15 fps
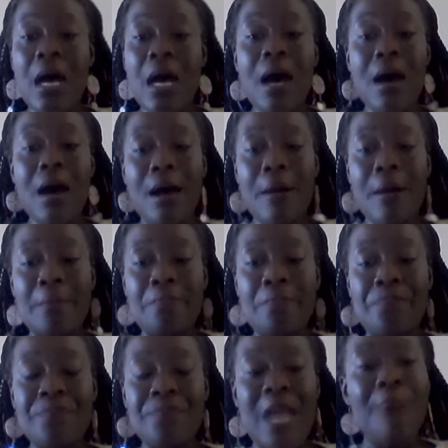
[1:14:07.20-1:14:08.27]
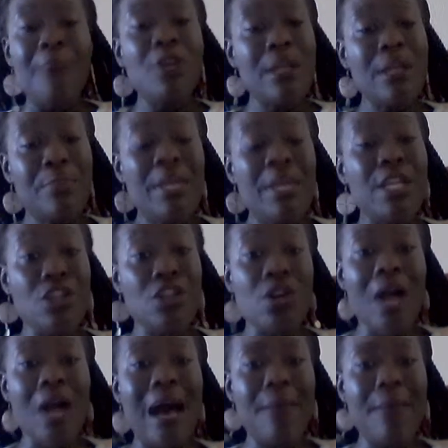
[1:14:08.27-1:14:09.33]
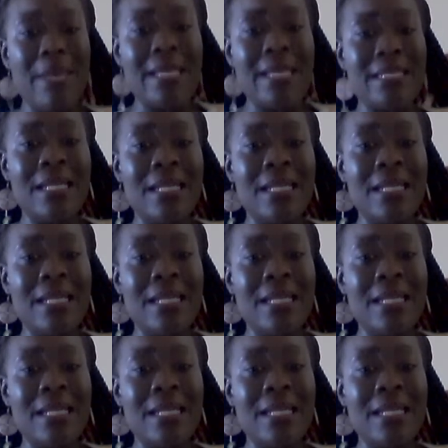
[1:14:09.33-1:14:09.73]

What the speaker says: I'm gonna pin your comment